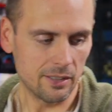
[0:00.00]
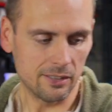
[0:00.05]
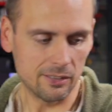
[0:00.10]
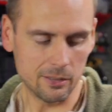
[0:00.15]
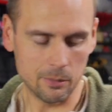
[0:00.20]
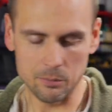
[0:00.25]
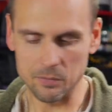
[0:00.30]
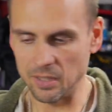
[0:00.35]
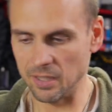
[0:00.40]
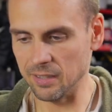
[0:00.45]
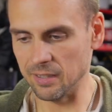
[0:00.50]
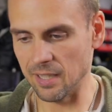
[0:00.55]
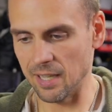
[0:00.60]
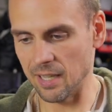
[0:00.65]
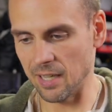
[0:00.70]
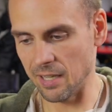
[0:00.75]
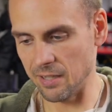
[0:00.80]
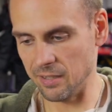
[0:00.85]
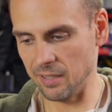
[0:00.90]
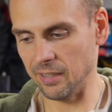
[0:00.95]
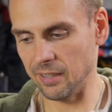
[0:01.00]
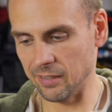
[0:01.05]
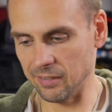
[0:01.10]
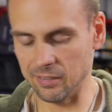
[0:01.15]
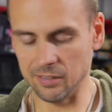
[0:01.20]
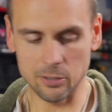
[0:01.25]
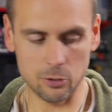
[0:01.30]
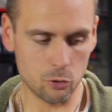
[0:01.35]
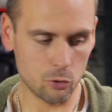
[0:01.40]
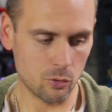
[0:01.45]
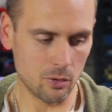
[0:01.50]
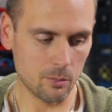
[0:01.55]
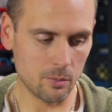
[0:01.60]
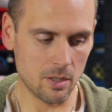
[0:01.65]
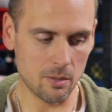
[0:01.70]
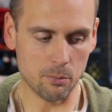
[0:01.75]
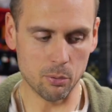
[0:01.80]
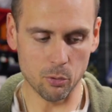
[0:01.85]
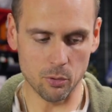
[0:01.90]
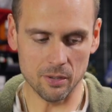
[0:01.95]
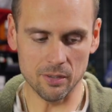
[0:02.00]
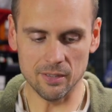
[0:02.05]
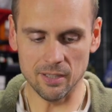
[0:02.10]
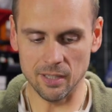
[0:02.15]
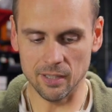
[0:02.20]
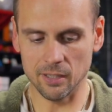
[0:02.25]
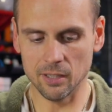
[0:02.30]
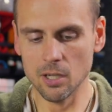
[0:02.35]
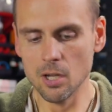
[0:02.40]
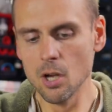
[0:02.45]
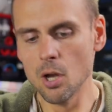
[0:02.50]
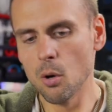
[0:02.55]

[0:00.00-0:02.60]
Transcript: something that I think is an extremely important thing.